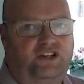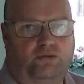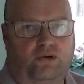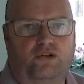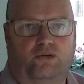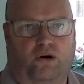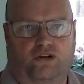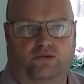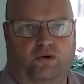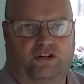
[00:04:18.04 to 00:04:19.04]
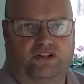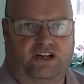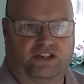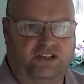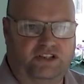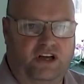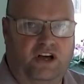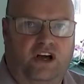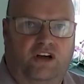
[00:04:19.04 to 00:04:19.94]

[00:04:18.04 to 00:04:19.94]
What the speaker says: visual, the one-to-one sessions,